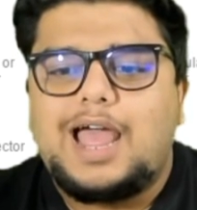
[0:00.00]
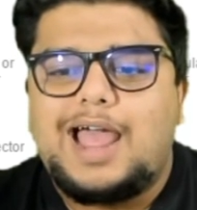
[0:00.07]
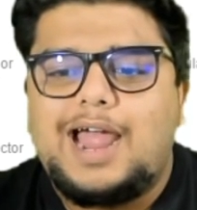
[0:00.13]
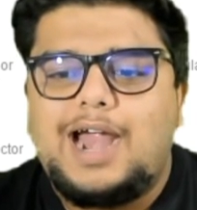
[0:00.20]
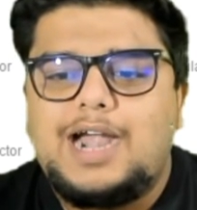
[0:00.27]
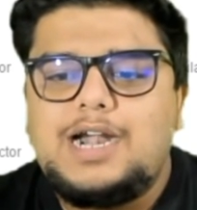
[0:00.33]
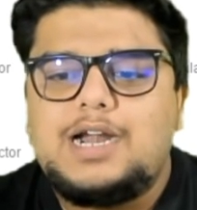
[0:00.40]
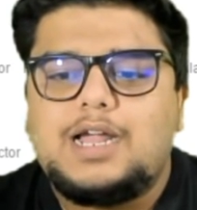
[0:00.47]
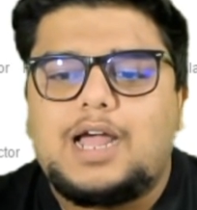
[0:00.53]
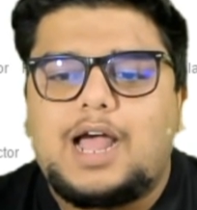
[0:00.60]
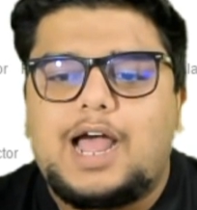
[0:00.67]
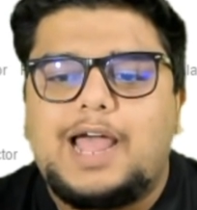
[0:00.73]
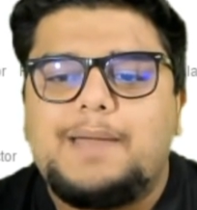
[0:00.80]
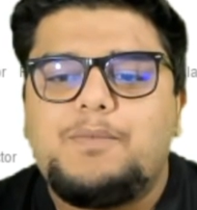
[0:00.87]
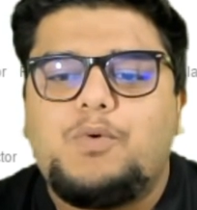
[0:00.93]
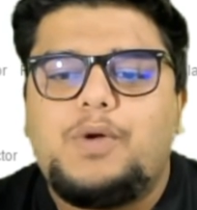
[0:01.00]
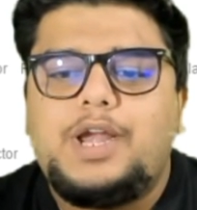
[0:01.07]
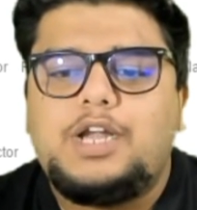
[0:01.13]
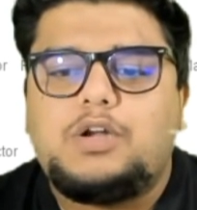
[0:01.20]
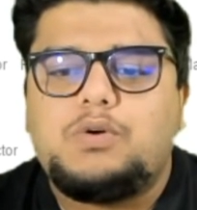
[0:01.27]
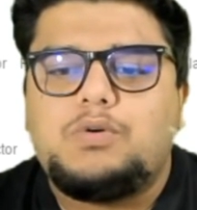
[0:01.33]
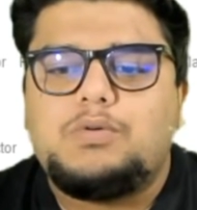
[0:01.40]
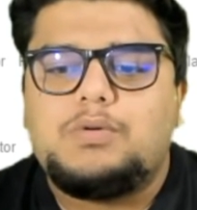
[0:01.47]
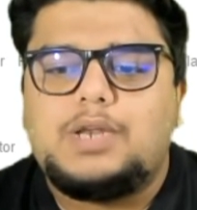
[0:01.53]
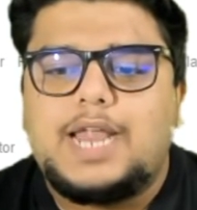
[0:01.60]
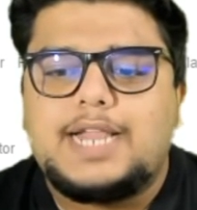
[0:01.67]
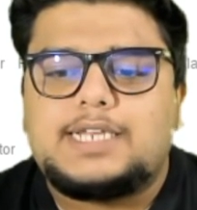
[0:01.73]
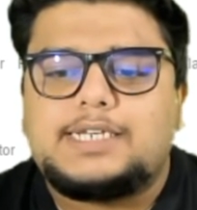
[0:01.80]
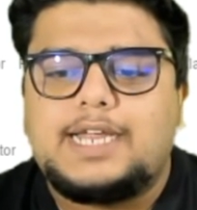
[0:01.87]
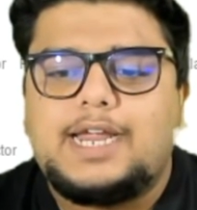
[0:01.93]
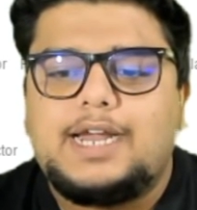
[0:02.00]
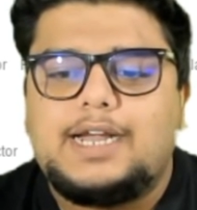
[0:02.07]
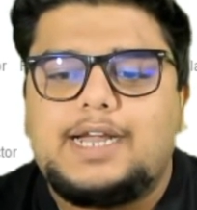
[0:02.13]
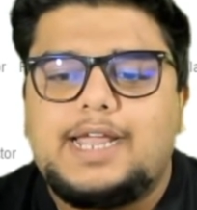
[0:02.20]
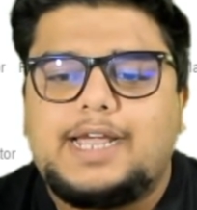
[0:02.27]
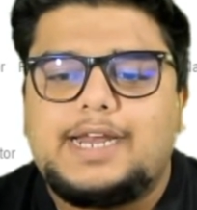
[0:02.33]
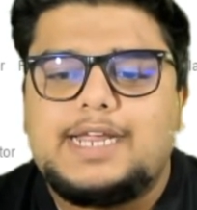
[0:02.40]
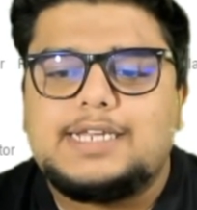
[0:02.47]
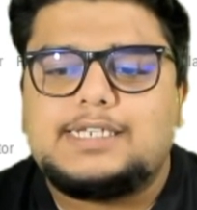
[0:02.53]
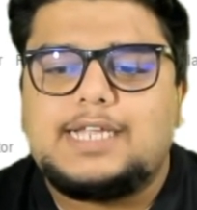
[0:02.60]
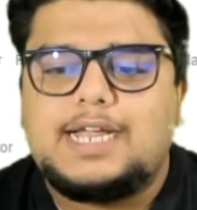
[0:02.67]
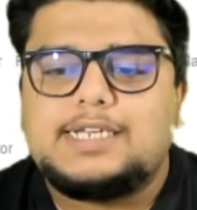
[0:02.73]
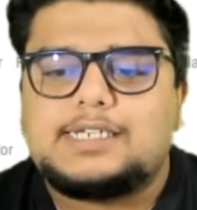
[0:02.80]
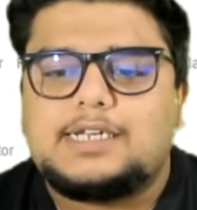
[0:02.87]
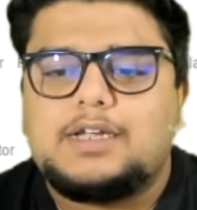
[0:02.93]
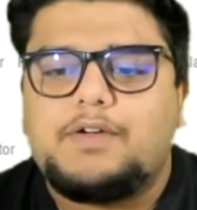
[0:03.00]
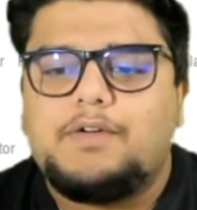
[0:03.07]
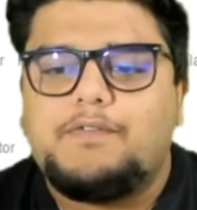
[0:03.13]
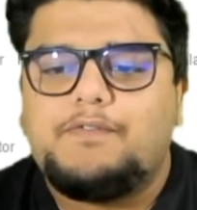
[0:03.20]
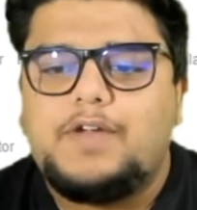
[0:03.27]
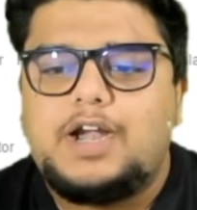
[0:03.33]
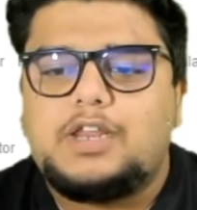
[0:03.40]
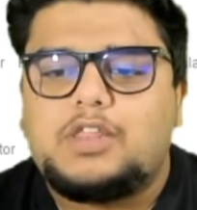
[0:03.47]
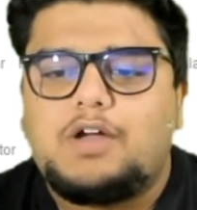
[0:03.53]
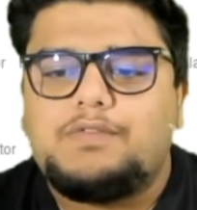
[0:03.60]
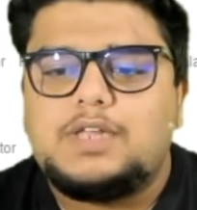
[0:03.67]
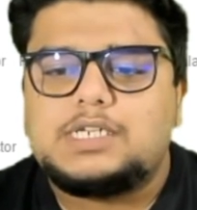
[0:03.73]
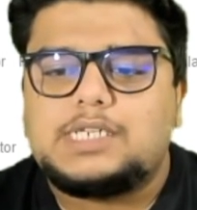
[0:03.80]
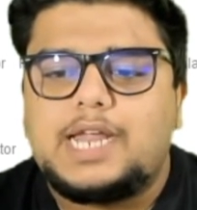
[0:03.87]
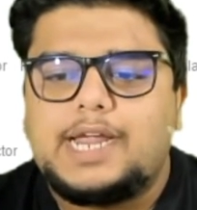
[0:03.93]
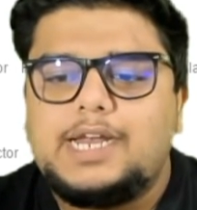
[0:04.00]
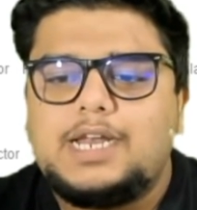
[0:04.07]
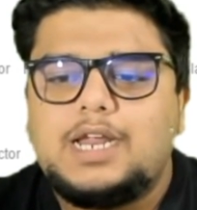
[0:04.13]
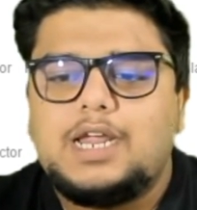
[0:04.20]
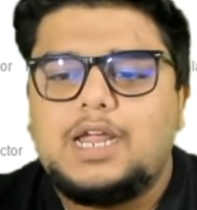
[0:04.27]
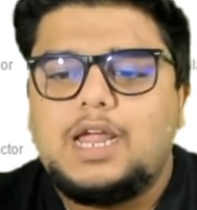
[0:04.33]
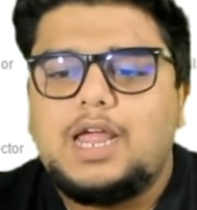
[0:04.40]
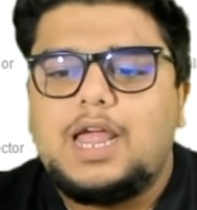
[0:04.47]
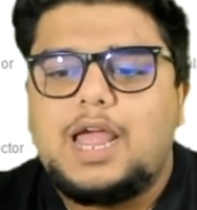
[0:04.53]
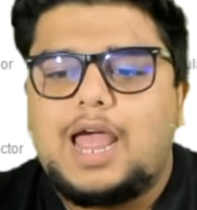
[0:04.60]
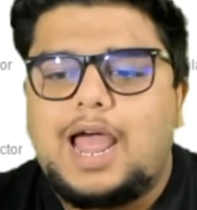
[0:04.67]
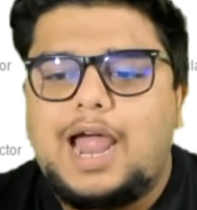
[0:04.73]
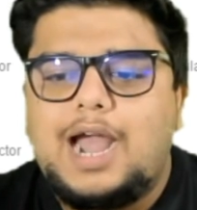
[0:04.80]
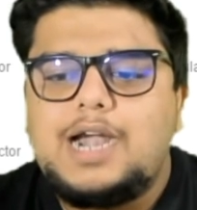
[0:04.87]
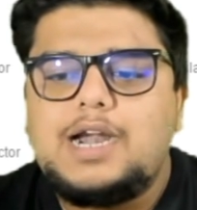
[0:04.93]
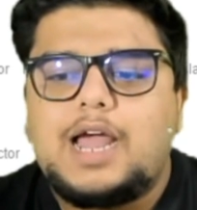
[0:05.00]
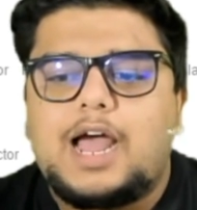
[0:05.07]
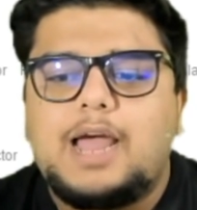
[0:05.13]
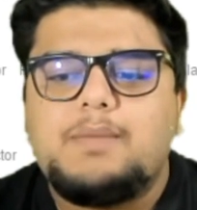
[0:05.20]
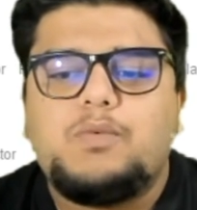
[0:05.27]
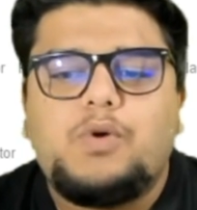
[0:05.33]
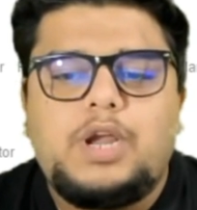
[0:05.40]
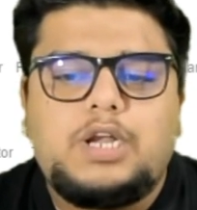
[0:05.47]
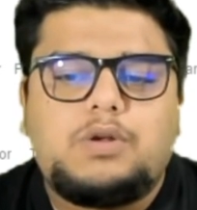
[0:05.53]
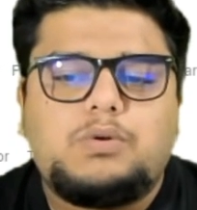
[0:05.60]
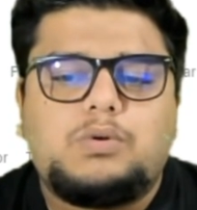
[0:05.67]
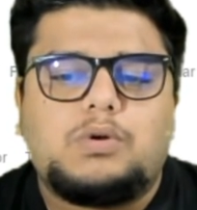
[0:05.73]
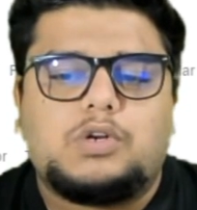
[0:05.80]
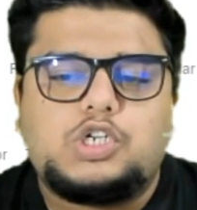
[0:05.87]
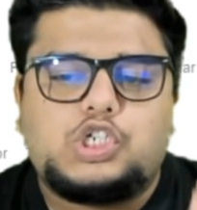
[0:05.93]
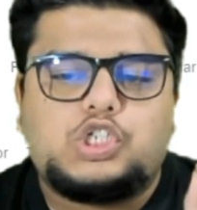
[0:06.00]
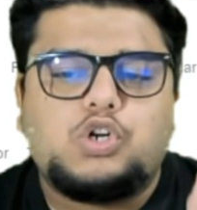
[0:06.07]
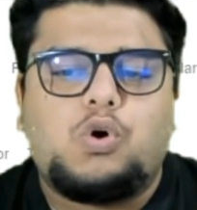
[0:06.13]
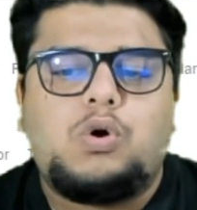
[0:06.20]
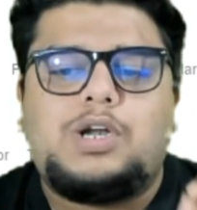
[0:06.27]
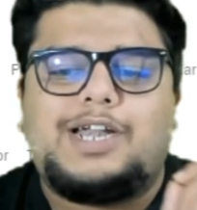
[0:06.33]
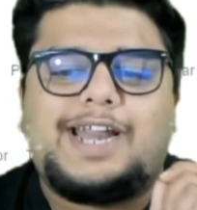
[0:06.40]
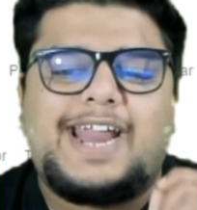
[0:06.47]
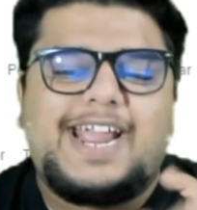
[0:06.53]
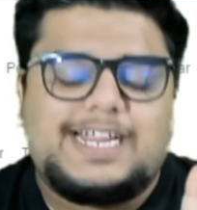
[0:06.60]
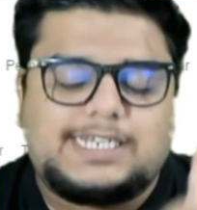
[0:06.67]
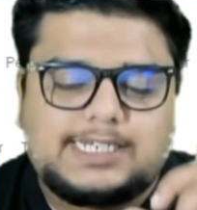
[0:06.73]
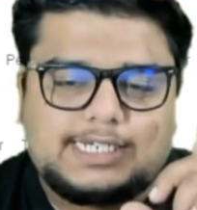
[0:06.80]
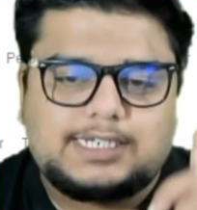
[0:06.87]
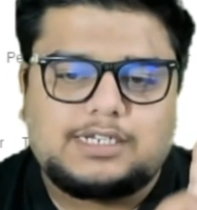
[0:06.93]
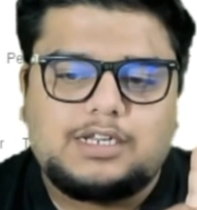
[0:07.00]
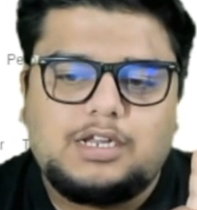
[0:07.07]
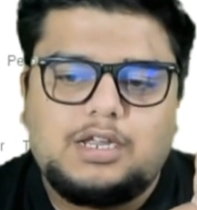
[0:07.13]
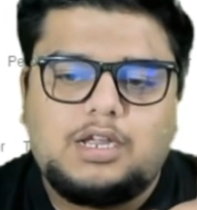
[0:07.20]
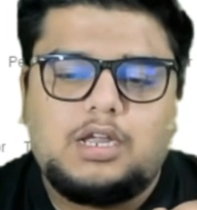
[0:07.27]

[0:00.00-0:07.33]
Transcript: and I am going to, let's say, decrease the width of this line and I'm going to show trace.